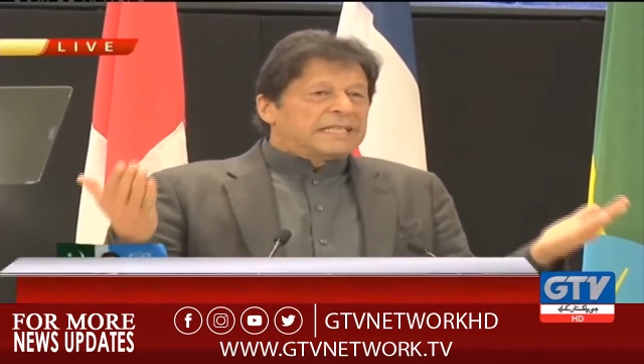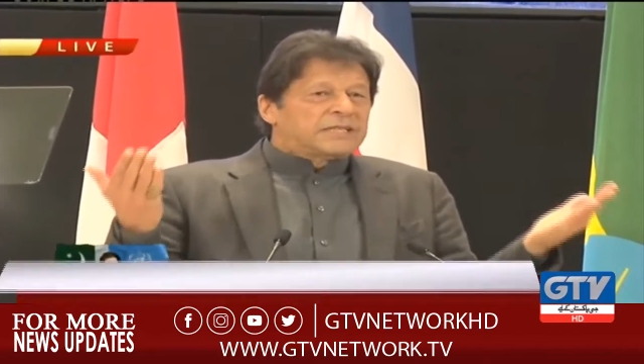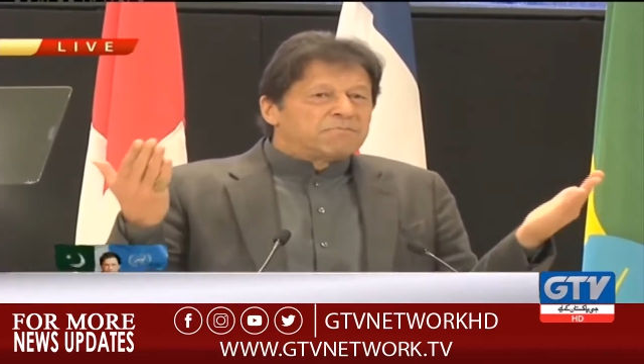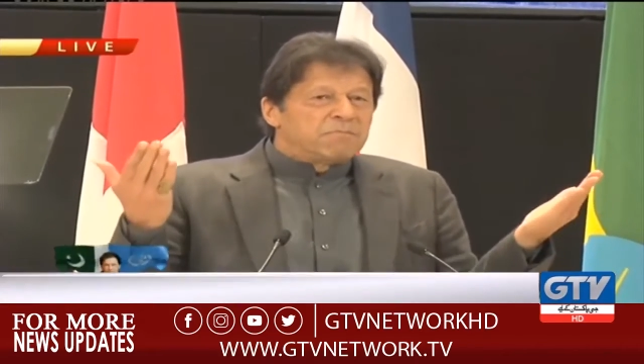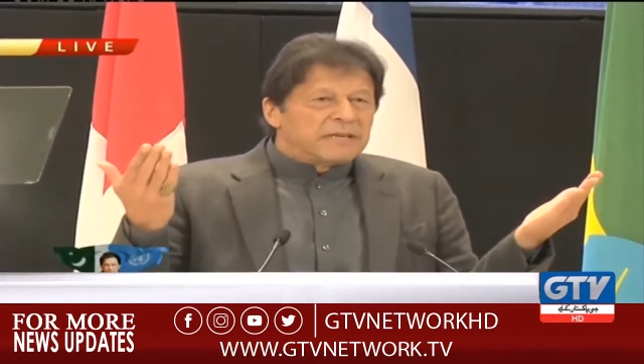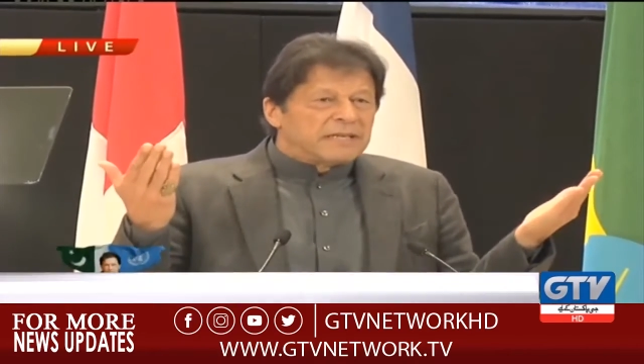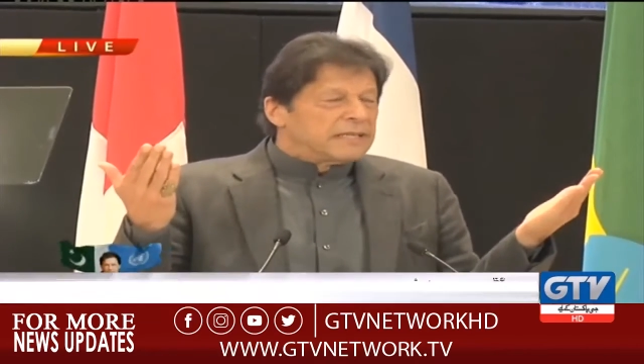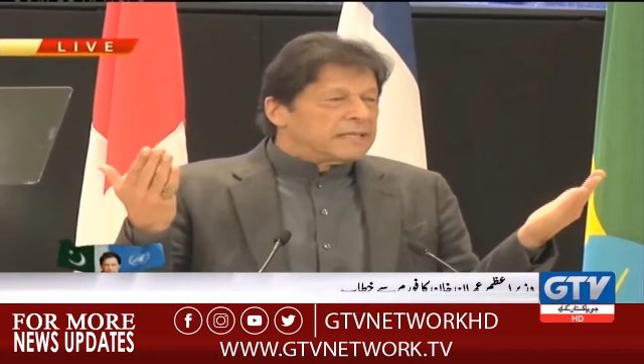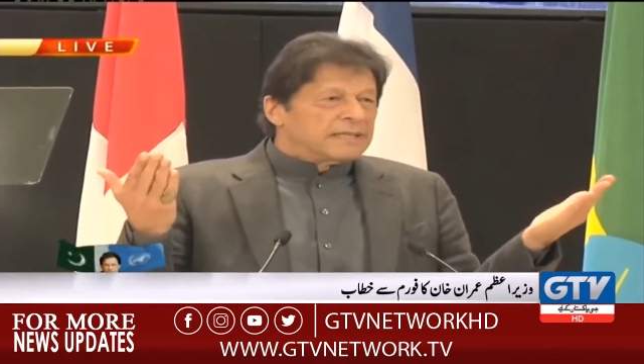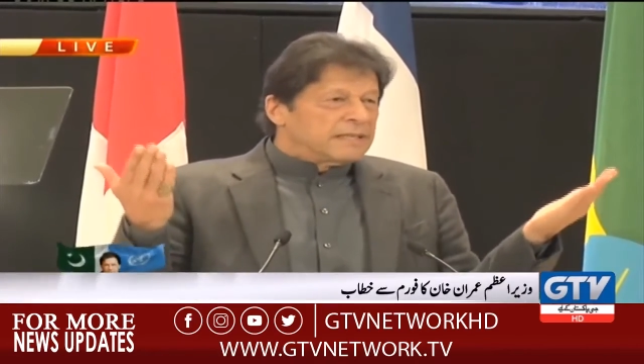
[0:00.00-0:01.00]
it's,
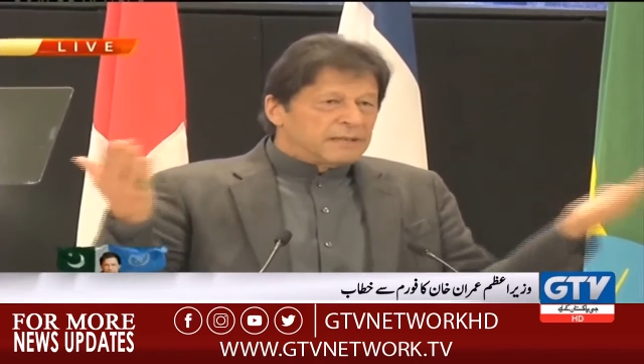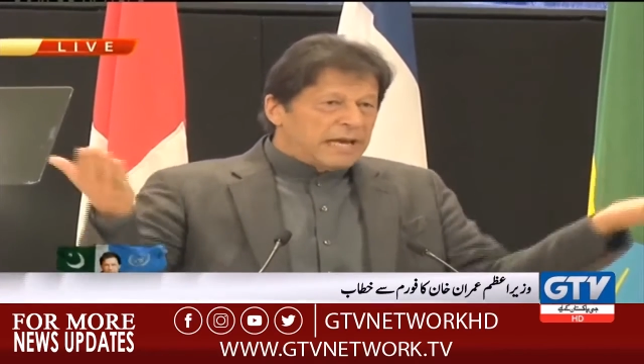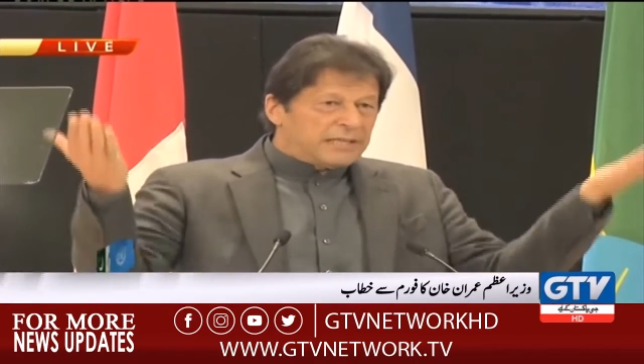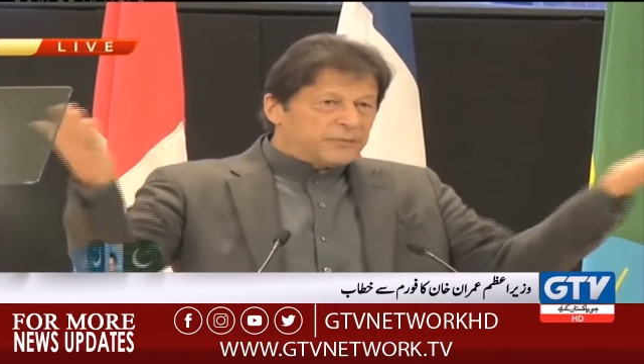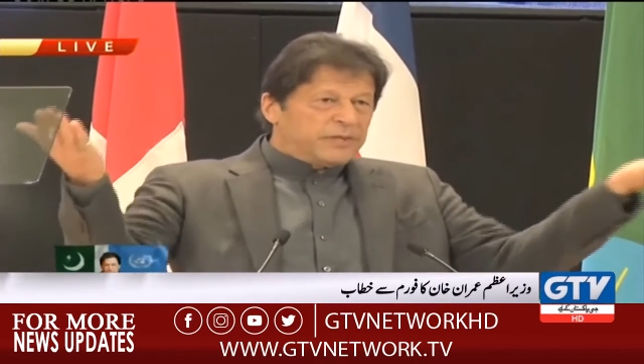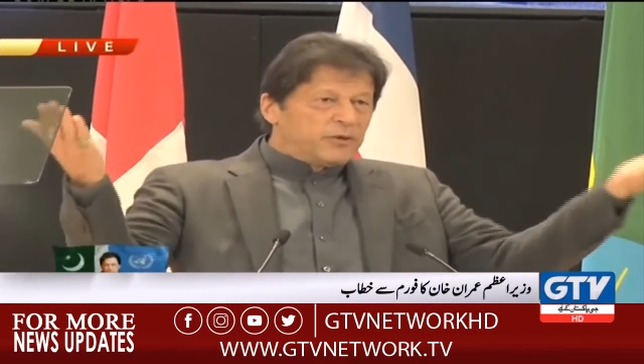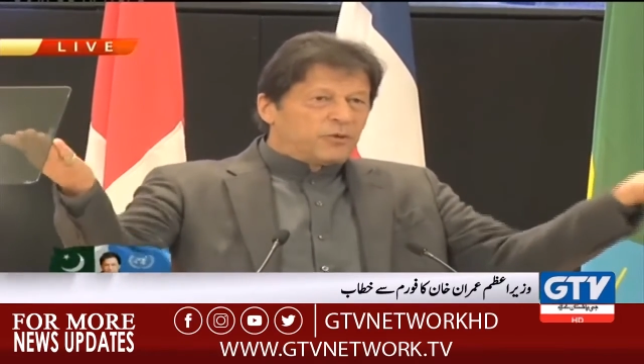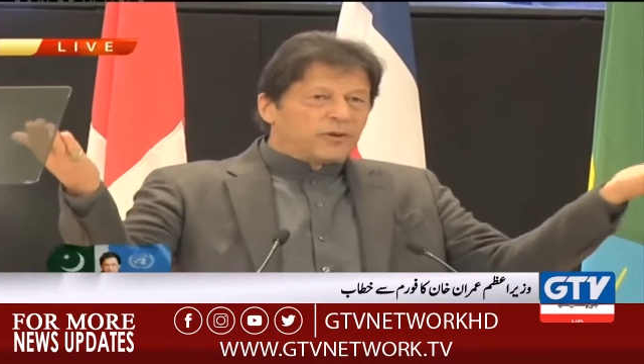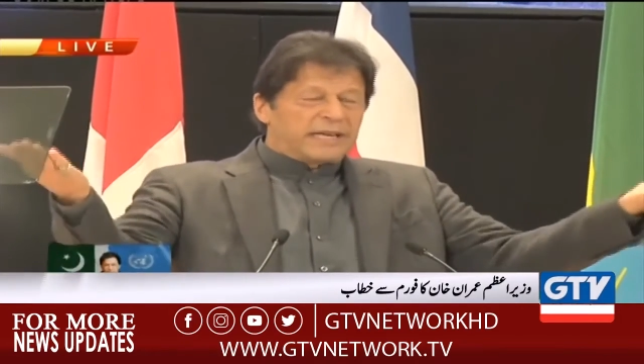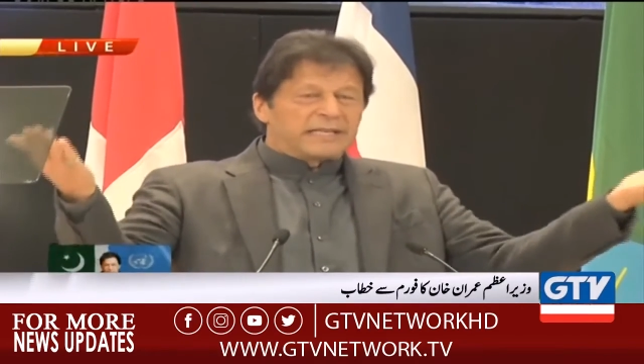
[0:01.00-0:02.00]
as we
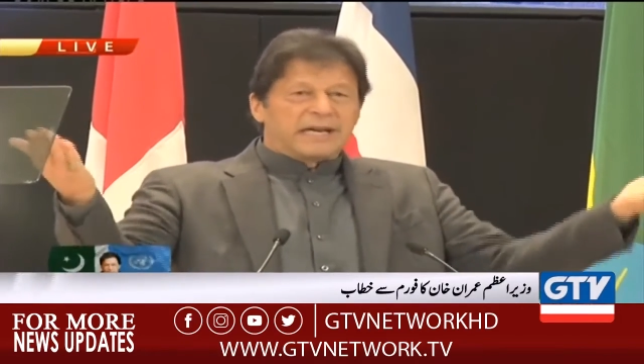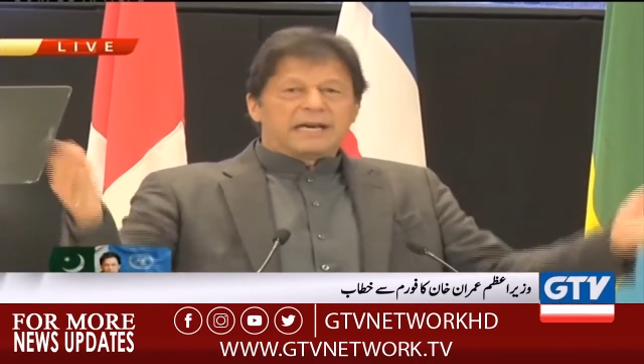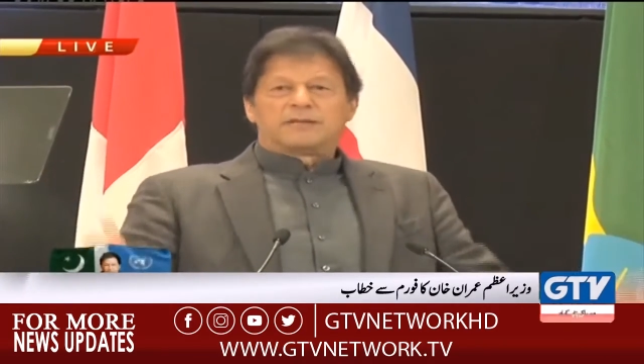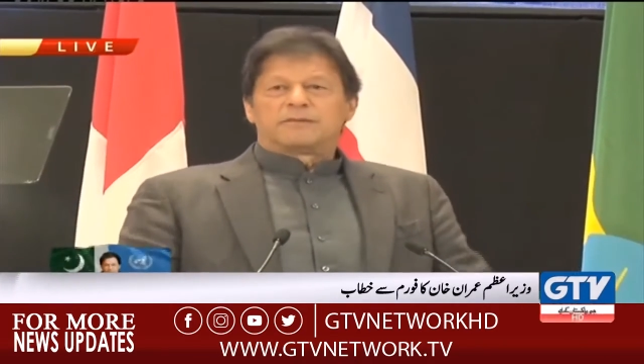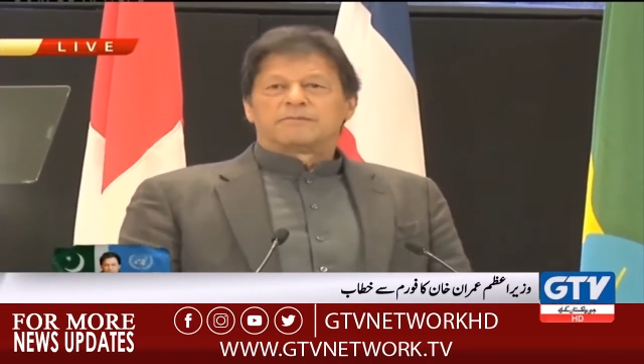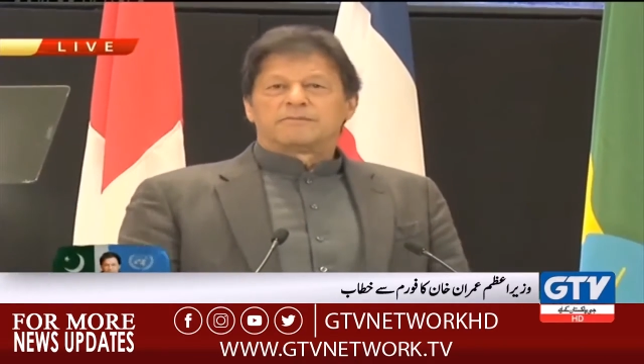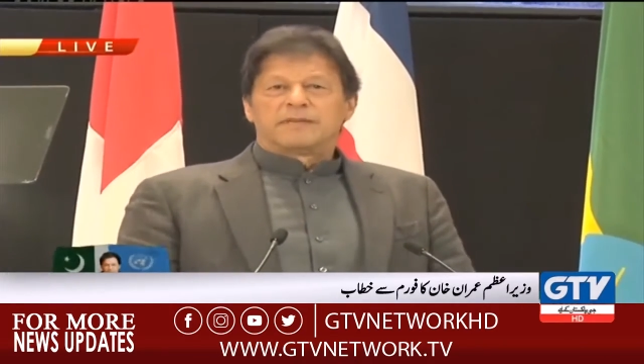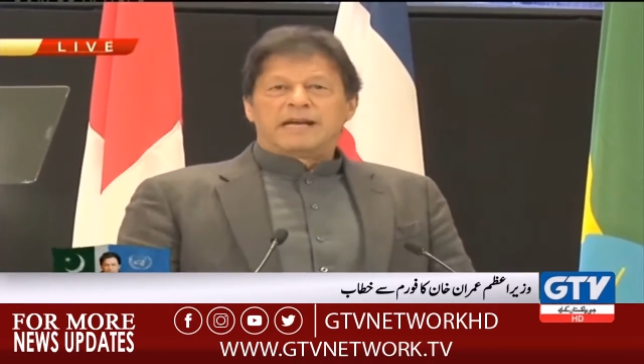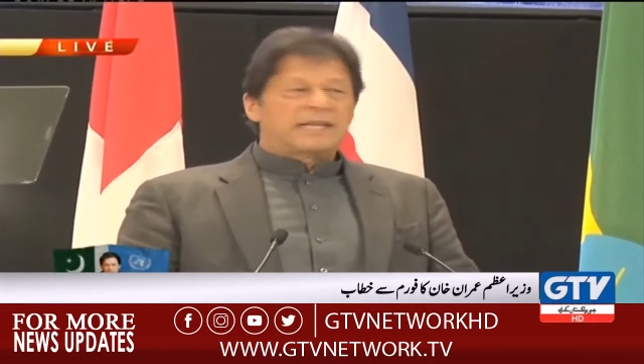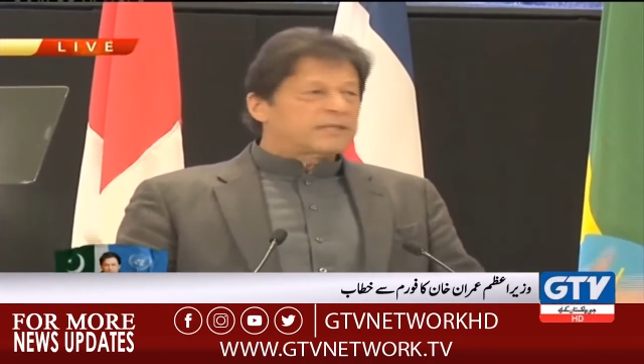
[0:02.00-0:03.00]
know right now,
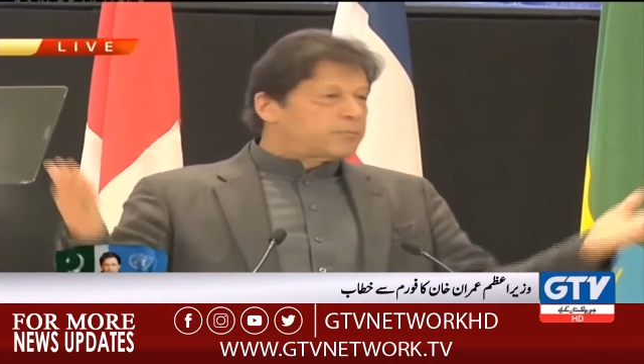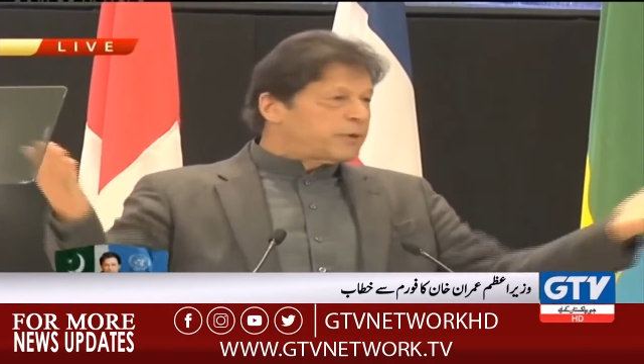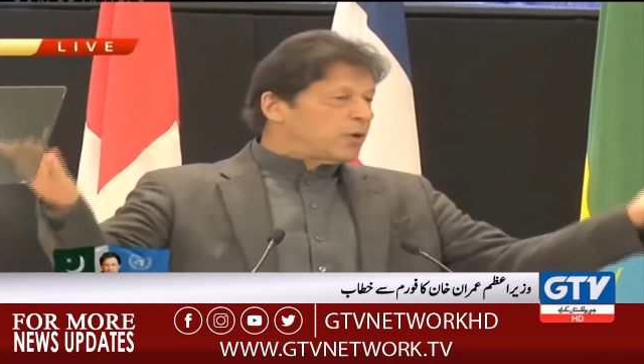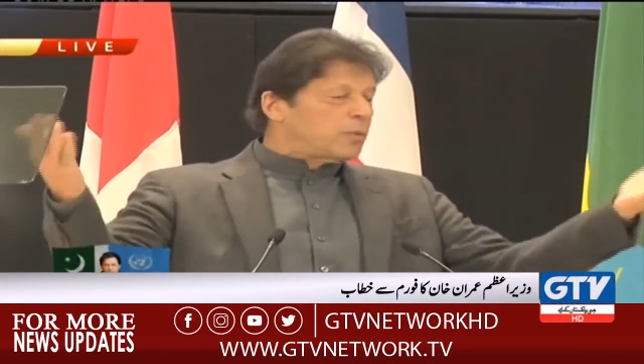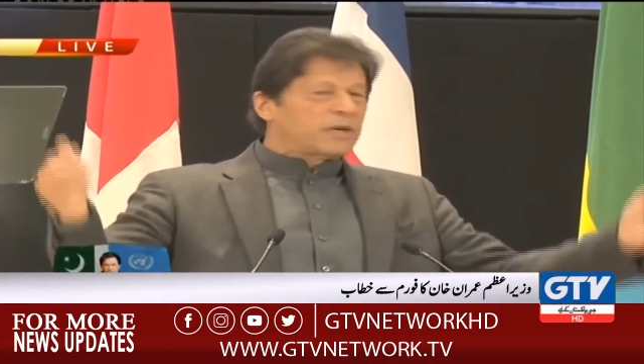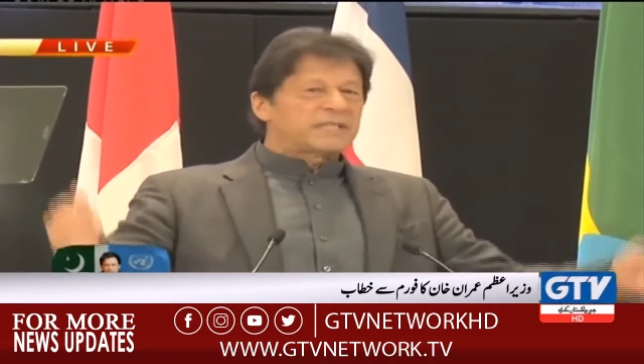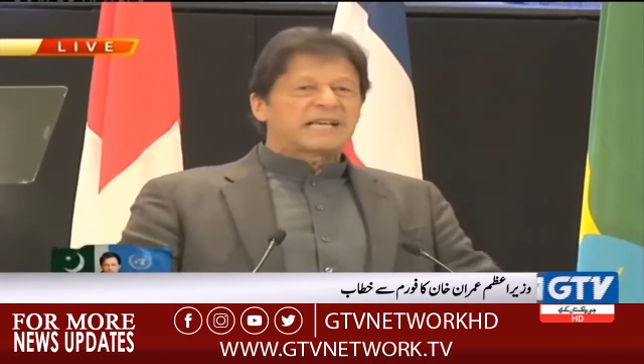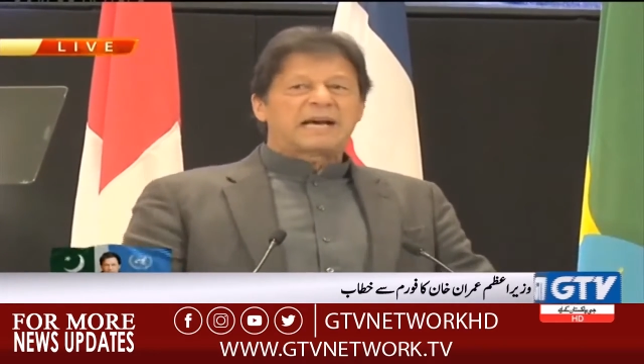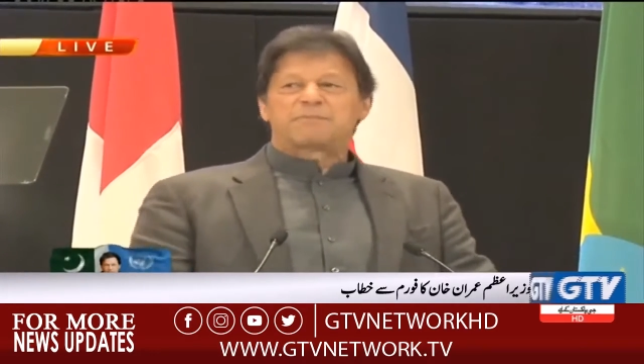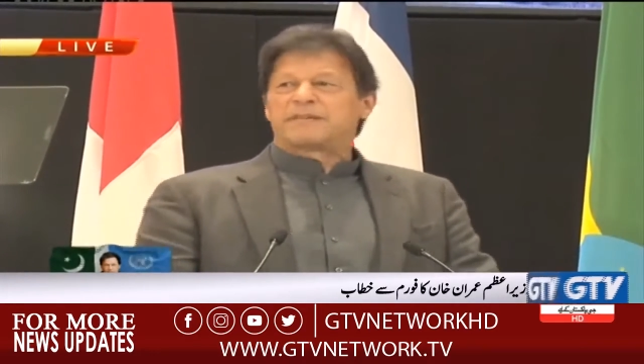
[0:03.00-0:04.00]
as we know what
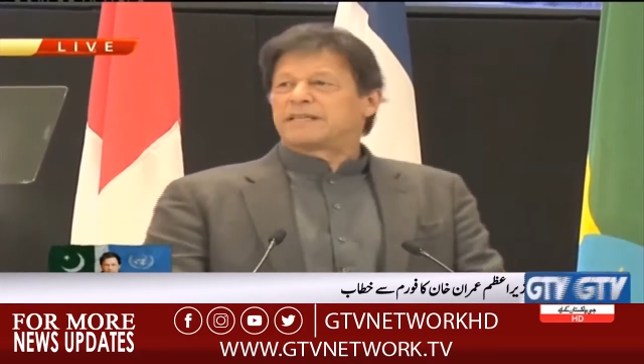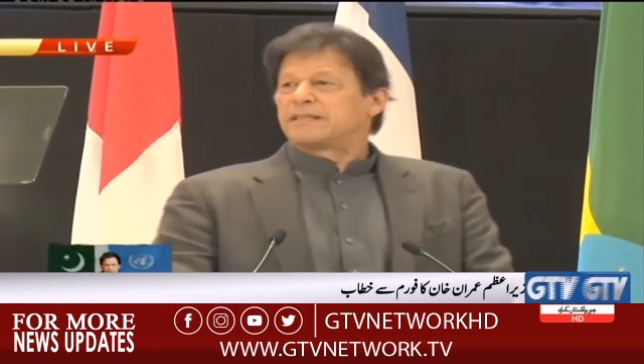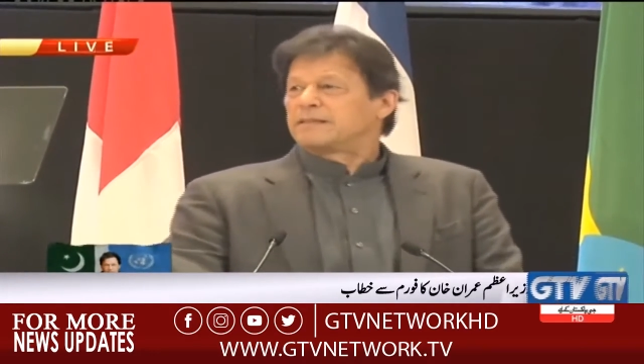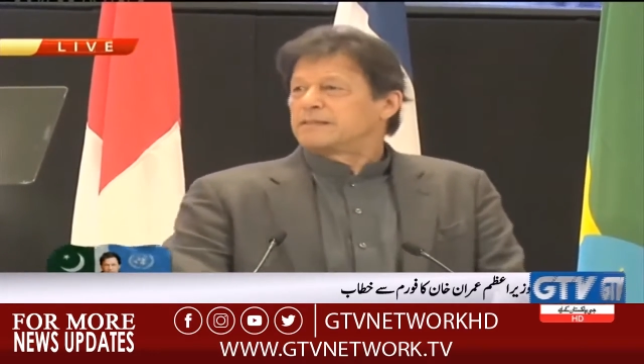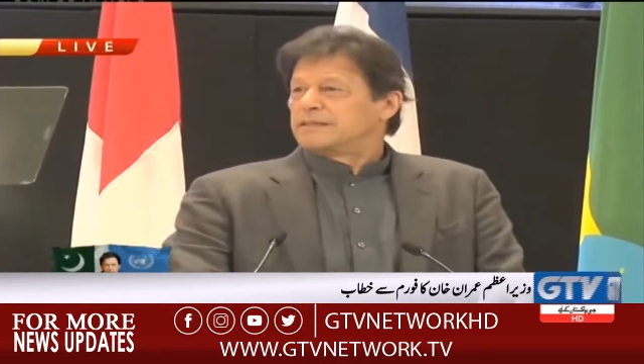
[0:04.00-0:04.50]
is happening,